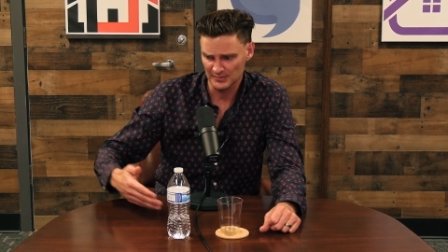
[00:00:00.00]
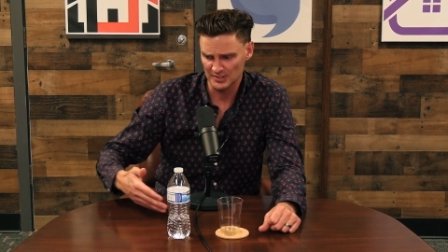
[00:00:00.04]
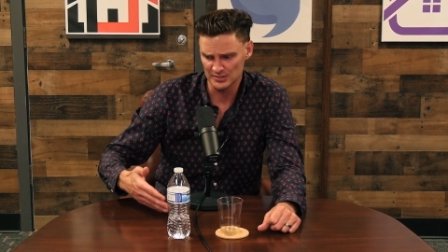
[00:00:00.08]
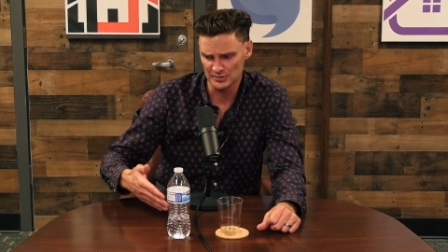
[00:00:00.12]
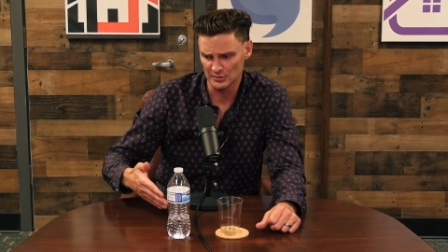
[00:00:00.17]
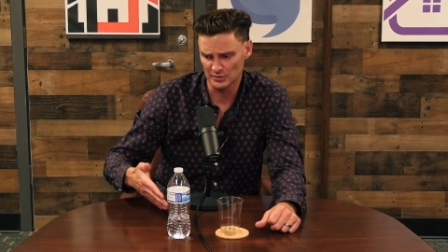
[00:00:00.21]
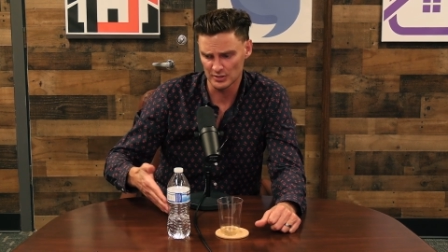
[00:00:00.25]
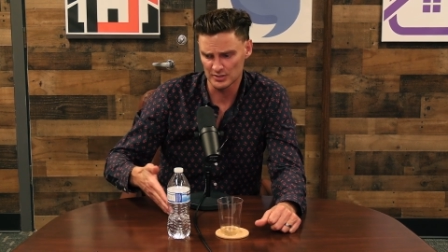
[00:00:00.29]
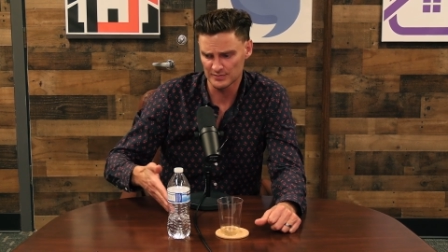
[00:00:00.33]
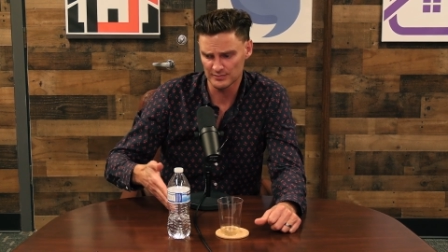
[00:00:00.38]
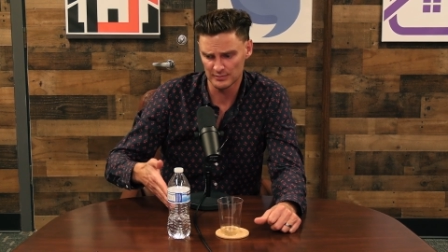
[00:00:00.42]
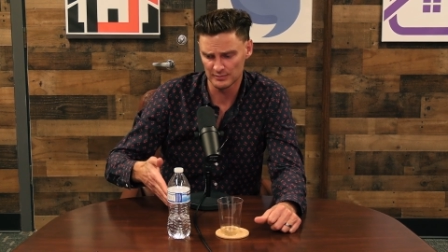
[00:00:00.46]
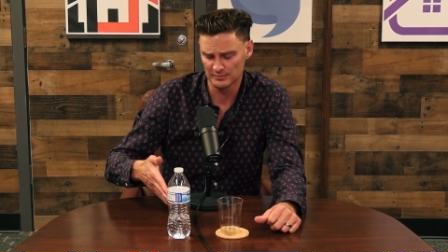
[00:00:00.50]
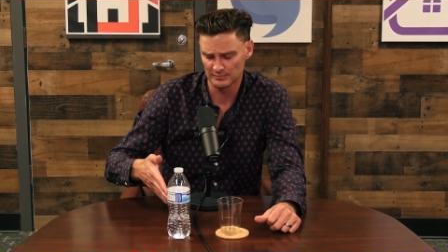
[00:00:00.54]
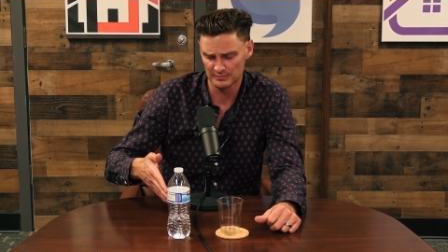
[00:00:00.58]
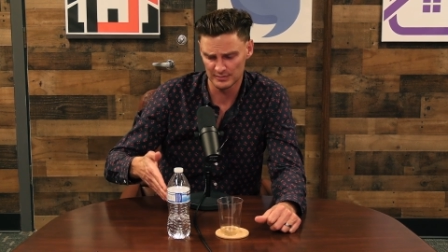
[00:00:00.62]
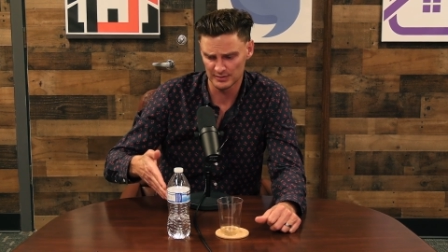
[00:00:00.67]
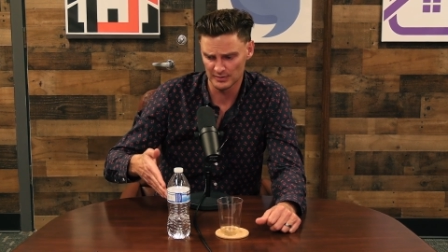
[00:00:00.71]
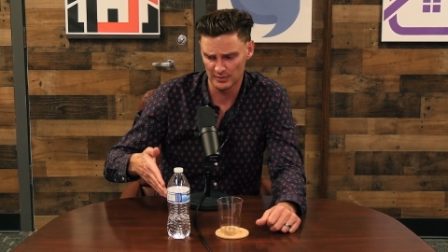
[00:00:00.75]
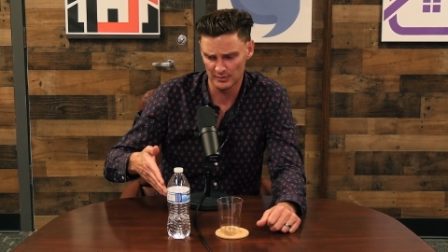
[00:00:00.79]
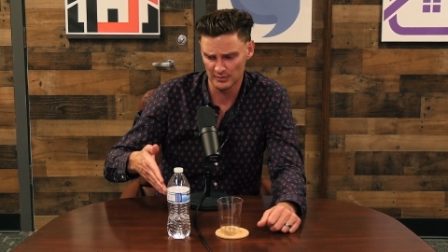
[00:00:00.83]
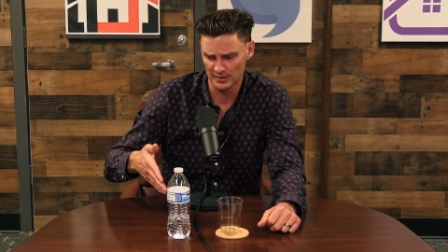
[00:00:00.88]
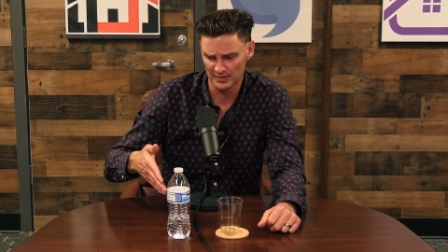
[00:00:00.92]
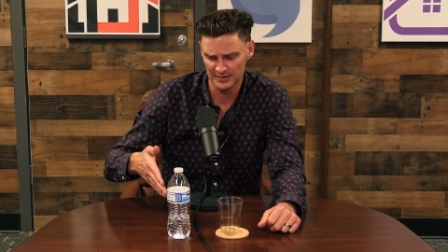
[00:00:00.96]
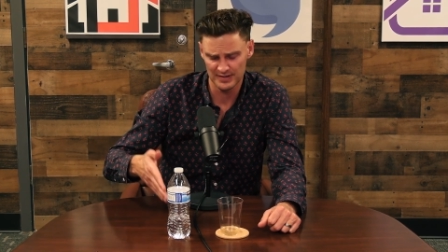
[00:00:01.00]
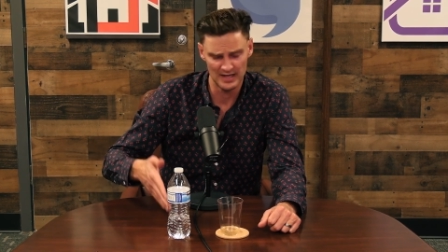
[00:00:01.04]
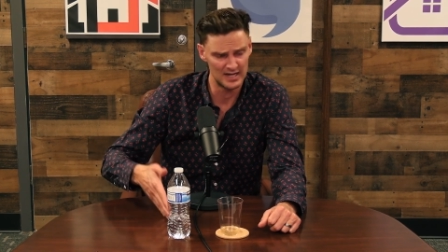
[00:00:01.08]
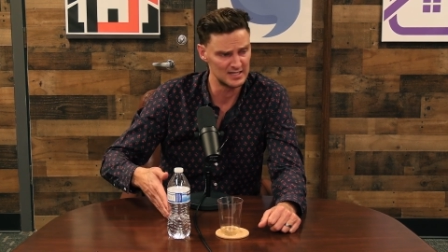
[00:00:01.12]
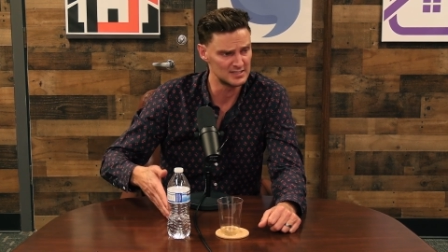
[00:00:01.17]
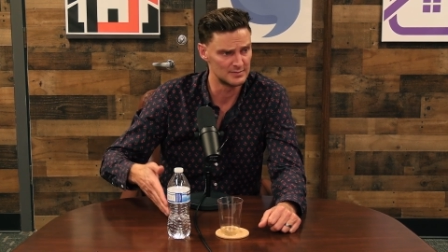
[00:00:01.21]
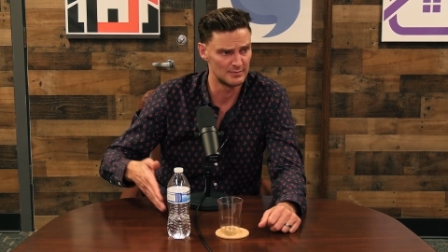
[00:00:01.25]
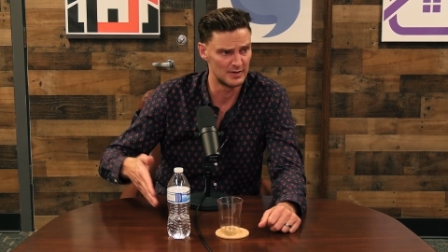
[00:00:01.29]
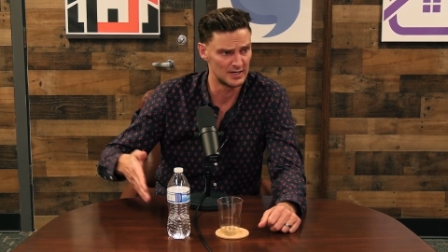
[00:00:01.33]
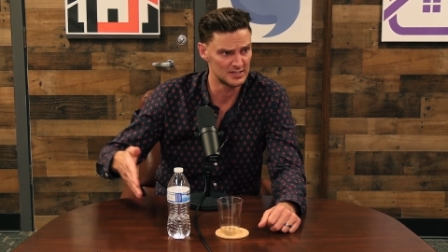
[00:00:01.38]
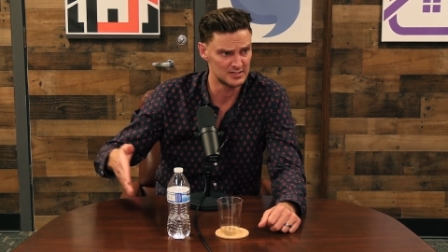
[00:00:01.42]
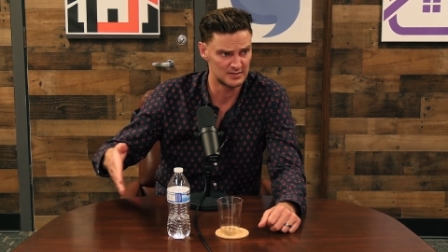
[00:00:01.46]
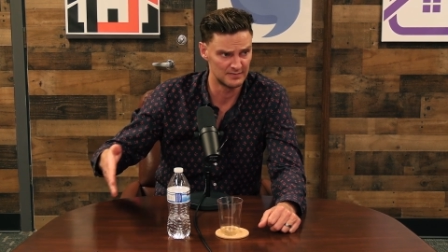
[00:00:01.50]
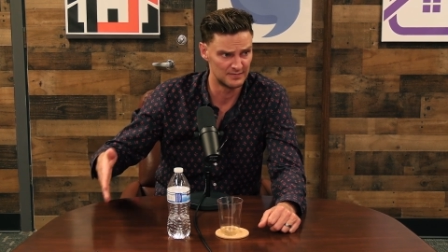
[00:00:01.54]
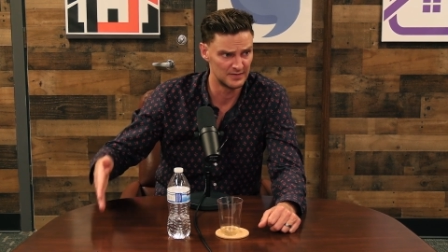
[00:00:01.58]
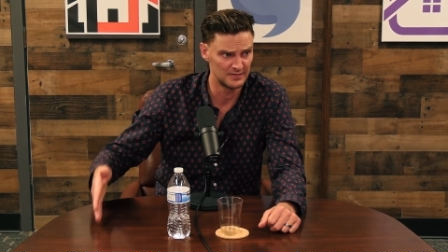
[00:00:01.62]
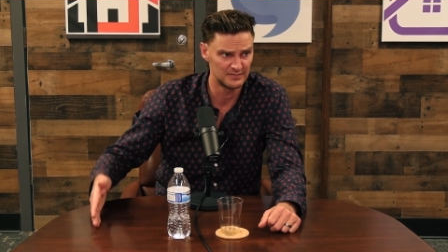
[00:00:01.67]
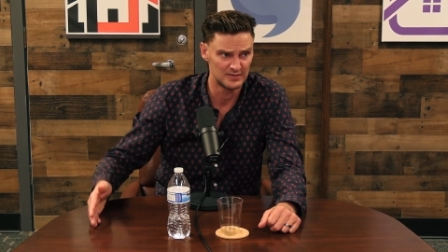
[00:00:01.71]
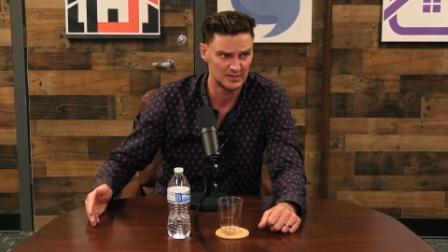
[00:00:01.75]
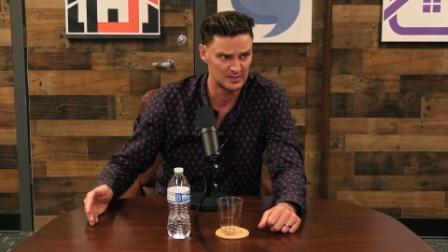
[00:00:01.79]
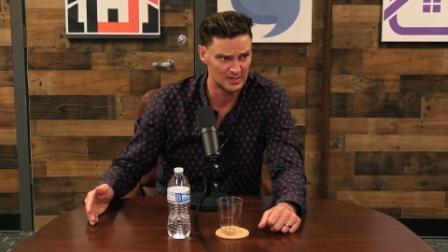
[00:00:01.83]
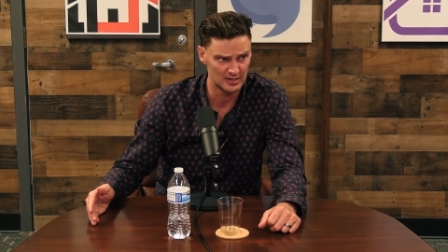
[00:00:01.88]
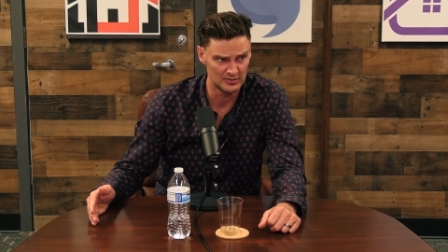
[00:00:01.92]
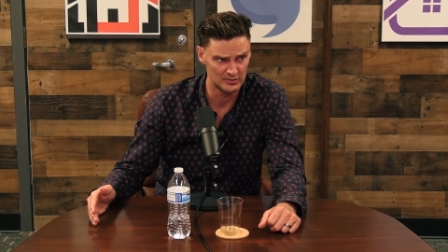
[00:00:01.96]
so it goes from, you know, a thousand bucks to
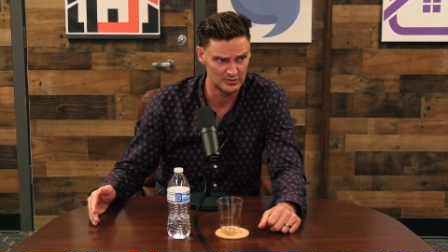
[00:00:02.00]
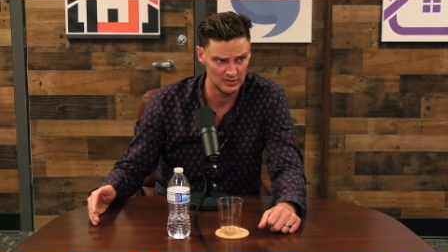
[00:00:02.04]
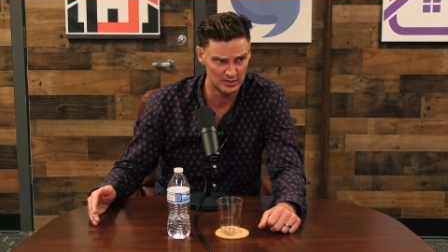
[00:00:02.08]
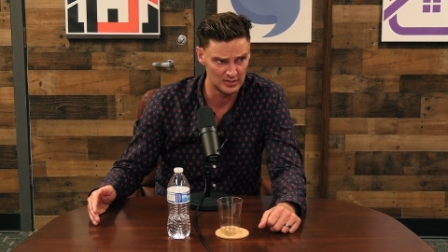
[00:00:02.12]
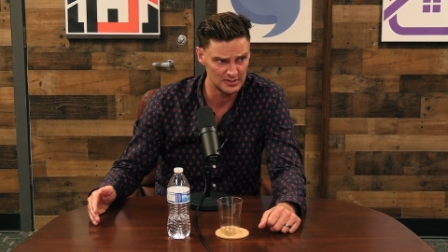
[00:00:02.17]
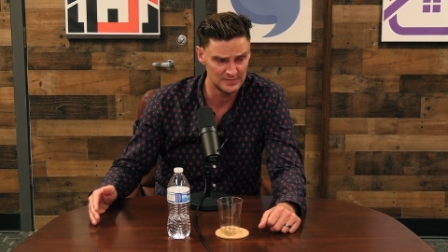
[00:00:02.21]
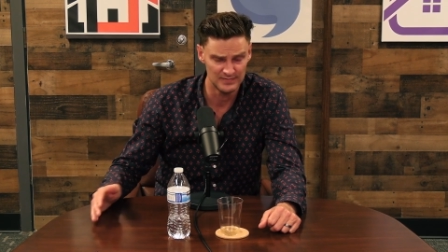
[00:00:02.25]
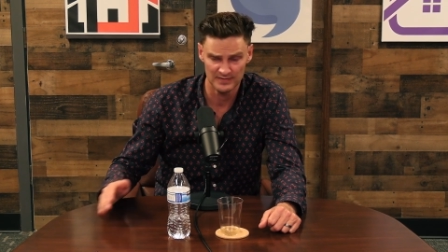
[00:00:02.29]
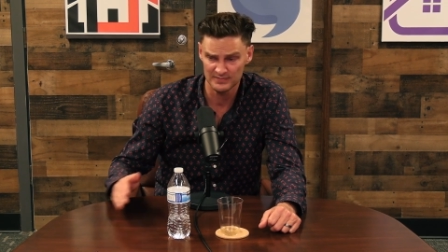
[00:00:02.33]
fifteen hundred dollars,